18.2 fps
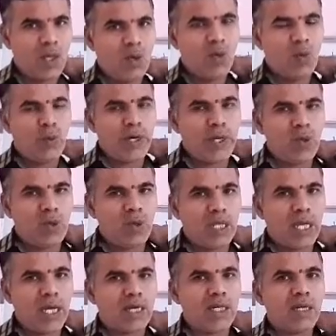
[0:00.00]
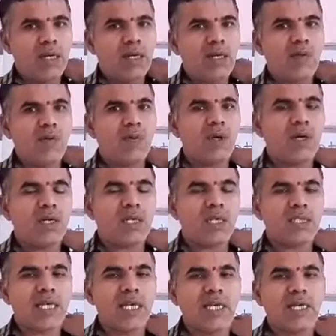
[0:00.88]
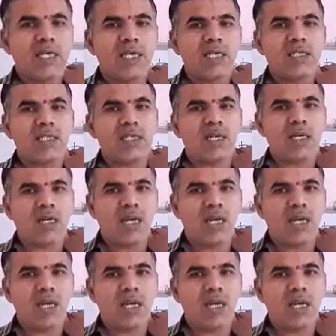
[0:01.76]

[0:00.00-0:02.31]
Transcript: We know that different scientists